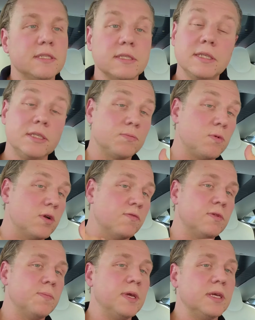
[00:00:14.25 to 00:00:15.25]
It is one
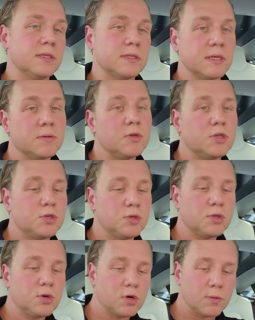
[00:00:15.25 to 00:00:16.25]
of the biggest things which
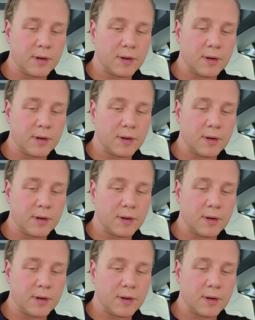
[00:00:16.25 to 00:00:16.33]
you talk